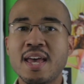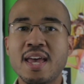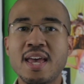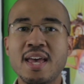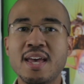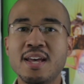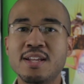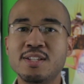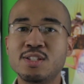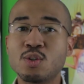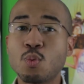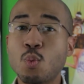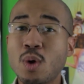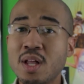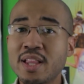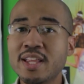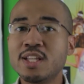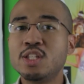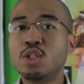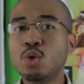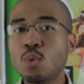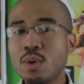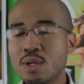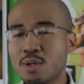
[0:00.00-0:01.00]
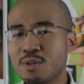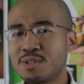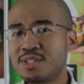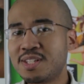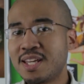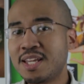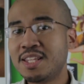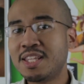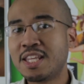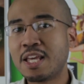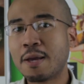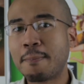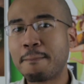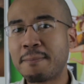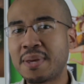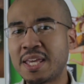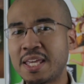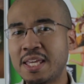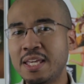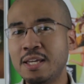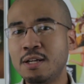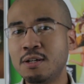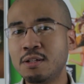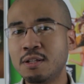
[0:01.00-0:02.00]
And while I do understand the
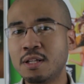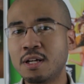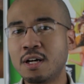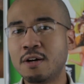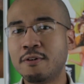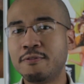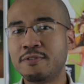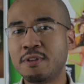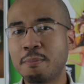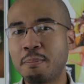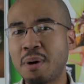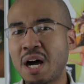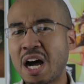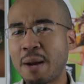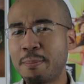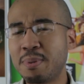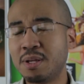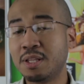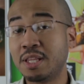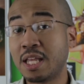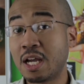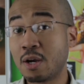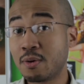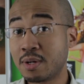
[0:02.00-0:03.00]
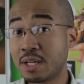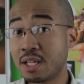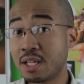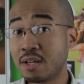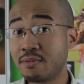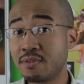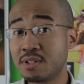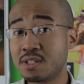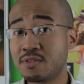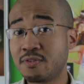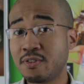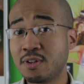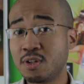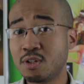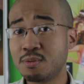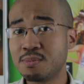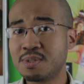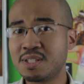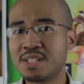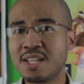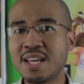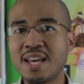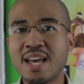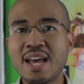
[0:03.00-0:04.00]
appeal of the popularity of his
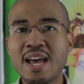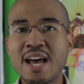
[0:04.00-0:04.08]
films,